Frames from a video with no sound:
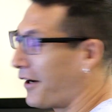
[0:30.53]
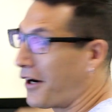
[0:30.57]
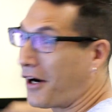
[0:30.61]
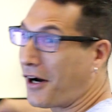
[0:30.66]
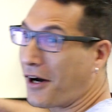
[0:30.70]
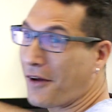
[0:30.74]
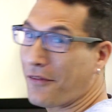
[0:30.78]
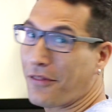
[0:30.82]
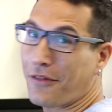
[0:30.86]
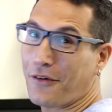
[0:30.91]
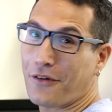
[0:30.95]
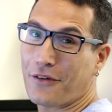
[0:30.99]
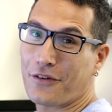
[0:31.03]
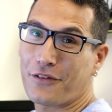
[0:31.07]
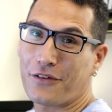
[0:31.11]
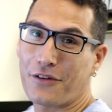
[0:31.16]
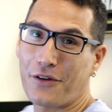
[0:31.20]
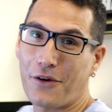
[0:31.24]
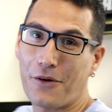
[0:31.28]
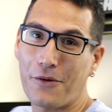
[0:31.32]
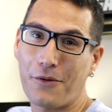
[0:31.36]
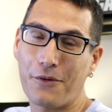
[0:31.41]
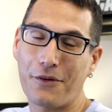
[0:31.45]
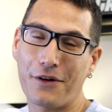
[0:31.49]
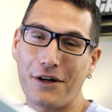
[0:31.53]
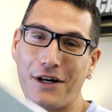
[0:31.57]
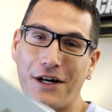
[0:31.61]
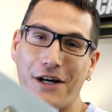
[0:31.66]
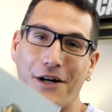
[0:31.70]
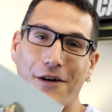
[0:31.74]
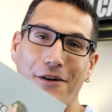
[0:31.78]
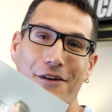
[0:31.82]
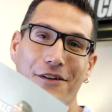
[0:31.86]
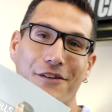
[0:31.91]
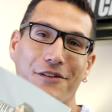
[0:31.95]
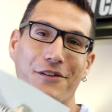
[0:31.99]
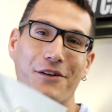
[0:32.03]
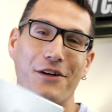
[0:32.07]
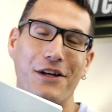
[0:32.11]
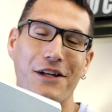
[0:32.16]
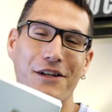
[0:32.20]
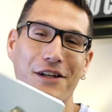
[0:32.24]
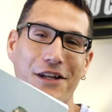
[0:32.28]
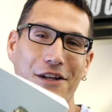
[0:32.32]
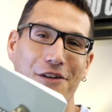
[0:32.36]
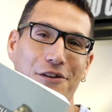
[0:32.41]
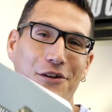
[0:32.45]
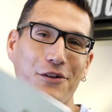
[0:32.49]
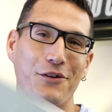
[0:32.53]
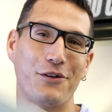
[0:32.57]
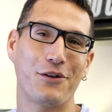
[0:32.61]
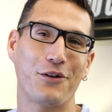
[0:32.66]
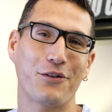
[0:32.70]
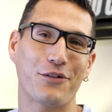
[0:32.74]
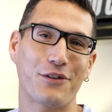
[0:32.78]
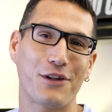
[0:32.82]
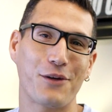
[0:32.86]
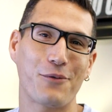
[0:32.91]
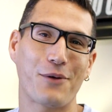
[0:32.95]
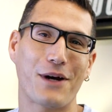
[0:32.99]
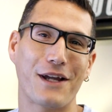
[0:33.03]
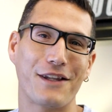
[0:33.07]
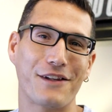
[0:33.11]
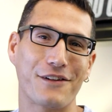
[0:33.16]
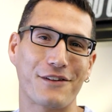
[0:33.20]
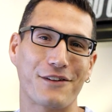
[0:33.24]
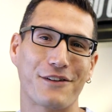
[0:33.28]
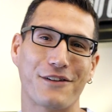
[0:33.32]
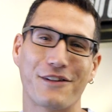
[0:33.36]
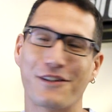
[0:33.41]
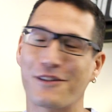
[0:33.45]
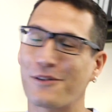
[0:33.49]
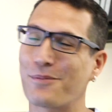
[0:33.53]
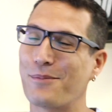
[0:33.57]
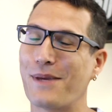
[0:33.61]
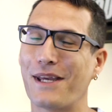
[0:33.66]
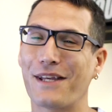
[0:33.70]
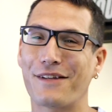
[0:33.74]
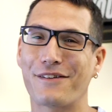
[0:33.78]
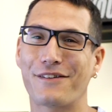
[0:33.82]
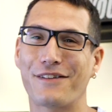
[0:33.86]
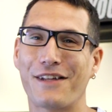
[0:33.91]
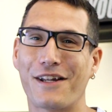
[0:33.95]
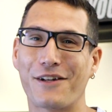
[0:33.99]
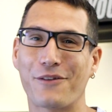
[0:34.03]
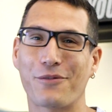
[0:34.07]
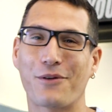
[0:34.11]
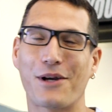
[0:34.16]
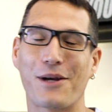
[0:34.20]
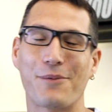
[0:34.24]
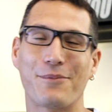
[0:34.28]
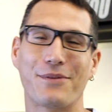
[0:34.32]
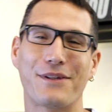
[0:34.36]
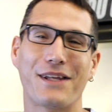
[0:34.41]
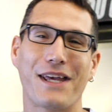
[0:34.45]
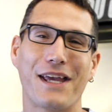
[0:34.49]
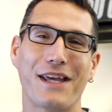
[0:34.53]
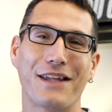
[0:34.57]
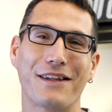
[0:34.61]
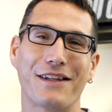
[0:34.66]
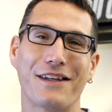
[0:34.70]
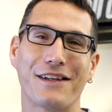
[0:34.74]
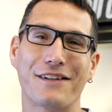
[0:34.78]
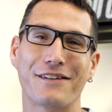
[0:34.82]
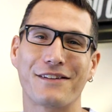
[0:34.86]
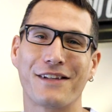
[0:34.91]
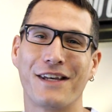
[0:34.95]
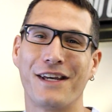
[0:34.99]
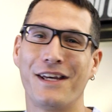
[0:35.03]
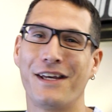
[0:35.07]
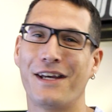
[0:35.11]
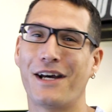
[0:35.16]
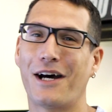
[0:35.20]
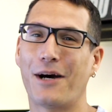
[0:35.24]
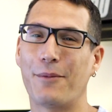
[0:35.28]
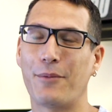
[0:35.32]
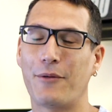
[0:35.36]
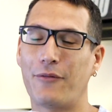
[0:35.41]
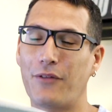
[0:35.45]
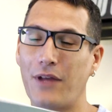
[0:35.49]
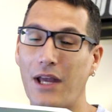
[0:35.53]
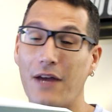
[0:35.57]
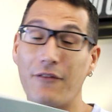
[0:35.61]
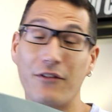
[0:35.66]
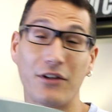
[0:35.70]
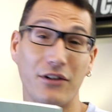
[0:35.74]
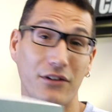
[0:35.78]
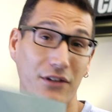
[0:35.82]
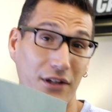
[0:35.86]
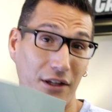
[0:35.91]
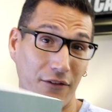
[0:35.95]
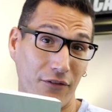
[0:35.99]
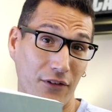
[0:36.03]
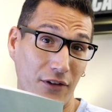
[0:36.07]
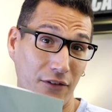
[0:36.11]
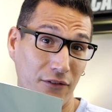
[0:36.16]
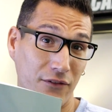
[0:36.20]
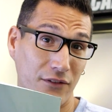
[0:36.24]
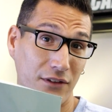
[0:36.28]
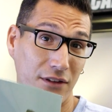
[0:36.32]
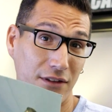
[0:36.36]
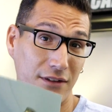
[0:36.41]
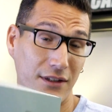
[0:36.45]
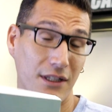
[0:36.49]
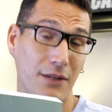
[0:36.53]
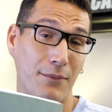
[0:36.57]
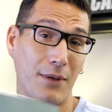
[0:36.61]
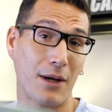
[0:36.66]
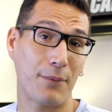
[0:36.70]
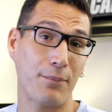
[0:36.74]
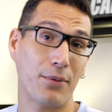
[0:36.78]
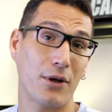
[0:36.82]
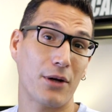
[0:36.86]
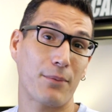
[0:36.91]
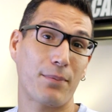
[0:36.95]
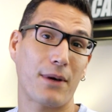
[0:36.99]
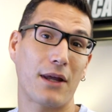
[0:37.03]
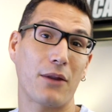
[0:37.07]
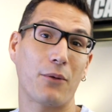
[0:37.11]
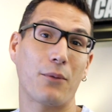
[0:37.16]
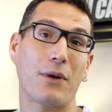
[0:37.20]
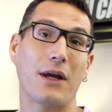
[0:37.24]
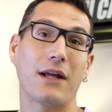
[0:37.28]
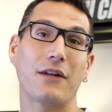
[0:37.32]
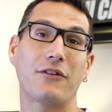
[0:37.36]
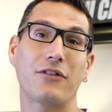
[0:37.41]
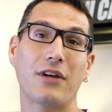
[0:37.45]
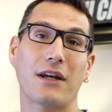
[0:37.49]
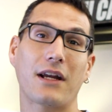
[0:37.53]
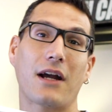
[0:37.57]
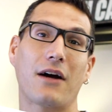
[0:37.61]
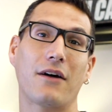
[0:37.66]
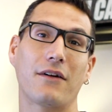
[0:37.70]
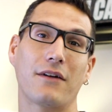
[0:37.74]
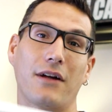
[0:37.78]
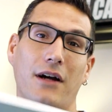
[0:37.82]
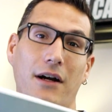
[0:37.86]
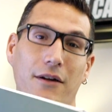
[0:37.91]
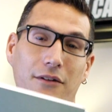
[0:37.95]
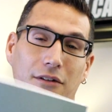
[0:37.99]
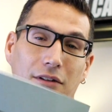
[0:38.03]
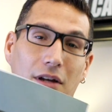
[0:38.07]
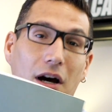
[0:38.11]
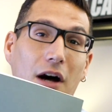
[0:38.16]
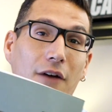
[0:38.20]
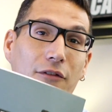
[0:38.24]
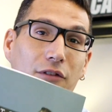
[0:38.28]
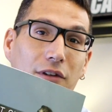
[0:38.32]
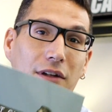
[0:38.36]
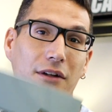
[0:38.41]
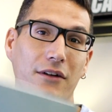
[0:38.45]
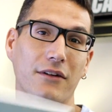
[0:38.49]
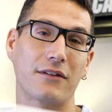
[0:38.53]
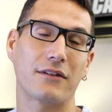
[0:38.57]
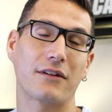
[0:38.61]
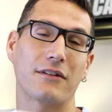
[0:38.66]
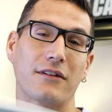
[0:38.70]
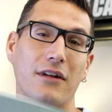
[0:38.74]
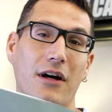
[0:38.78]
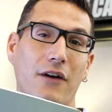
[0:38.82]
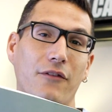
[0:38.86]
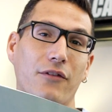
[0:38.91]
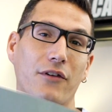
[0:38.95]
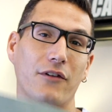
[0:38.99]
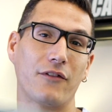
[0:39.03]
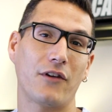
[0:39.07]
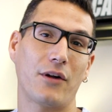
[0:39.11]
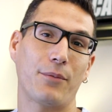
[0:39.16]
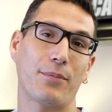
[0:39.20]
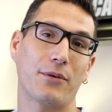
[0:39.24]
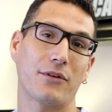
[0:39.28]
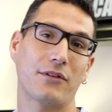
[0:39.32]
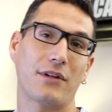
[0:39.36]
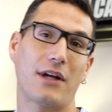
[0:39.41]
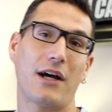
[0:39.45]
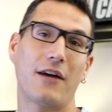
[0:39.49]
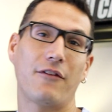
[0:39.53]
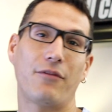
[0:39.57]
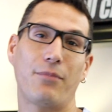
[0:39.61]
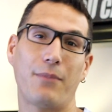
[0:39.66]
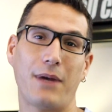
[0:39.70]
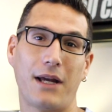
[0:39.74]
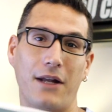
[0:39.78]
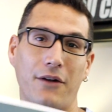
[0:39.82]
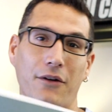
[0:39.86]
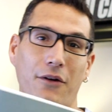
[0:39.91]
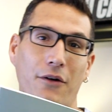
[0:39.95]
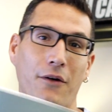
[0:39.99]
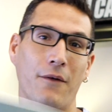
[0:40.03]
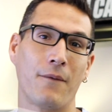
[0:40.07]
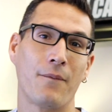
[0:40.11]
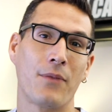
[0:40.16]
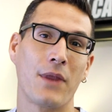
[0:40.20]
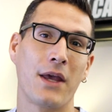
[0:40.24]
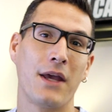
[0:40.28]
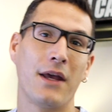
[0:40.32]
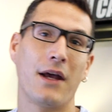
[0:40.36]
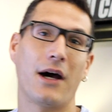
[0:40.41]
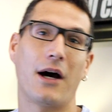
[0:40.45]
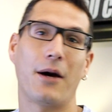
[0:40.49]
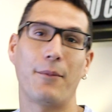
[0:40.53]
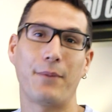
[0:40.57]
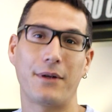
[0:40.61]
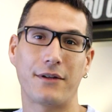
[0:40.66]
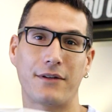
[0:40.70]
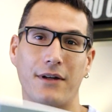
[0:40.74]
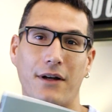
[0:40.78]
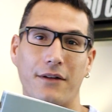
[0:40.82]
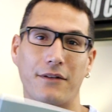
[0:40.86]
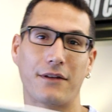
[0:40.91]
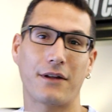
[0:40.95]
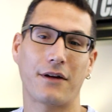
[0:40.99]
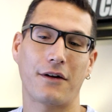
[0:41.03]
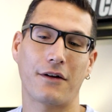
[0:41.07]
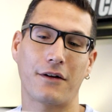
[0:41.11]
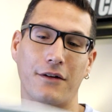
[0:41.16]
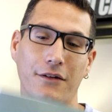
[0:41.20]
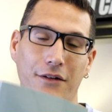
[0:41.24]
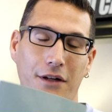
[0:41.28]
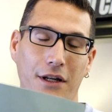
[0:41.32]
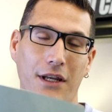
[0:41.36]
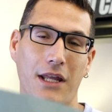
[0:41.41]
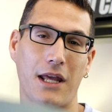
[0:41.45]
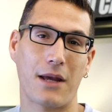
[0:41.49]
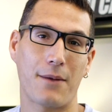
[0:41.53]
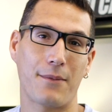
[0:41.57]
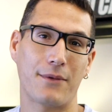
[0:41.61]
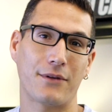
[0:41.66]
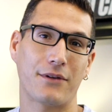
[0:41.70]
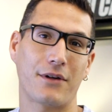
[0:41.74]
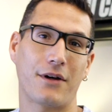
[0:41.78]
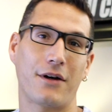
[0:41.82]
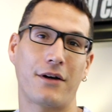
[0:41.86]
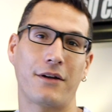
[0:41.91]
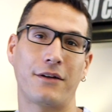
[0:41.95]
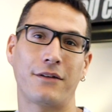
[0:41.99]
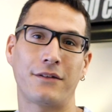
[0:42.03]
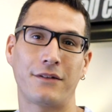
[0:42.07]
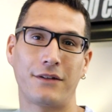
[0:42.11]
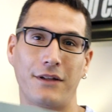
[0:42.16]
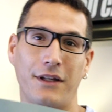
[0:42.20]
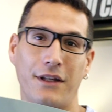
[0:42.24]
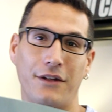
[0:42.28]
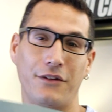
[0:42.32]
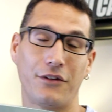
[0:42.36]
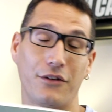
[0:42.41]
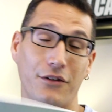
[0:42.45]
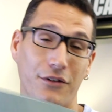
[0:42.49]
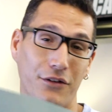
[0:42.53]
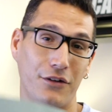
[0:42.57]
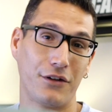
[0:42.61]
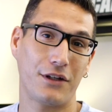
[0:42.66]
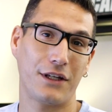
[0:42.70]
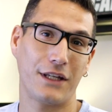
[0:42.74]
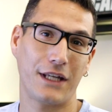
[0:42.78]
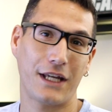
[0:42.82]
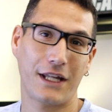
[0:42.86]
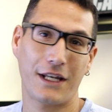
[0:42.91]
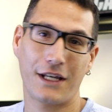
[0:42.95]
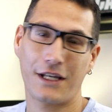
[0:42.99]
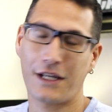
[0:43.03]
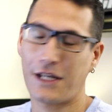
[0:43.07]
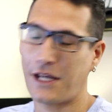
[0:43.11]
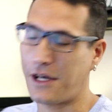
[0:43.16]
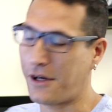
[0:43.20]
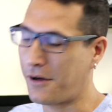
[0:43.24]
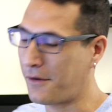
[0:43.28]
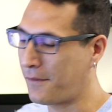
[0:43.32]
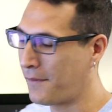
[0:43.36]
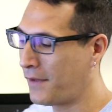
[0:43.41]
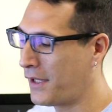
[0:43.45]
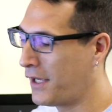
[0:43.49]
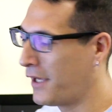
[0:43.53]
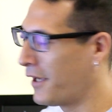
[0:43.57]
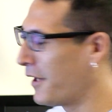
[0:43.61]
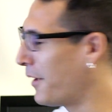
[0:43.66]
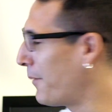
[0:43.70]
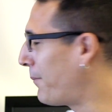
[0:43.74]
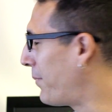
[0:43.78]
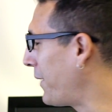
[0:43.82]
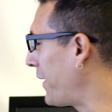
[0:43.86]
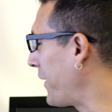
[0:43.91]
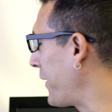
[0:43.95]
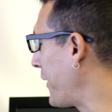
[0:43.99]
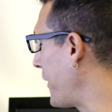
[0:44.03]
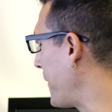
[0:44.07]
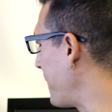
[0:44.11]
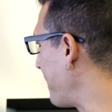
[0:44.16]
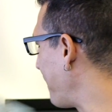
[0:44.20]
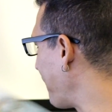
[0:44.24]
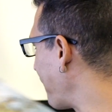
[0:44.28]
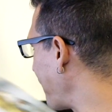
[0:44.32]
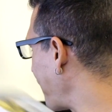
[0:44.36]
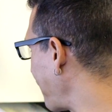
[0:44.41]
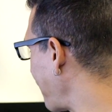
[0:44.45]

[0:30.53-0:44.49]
author, so uh, so and, and you, you'll see why this this makes sense, why I'm saying this. Um, if you haven't if you haven't seen my book, by the way, check out uh, Soft Skills: The Software Developer's Life Manual. Um, it's out there on Amazon, and you, you can get it now. But um,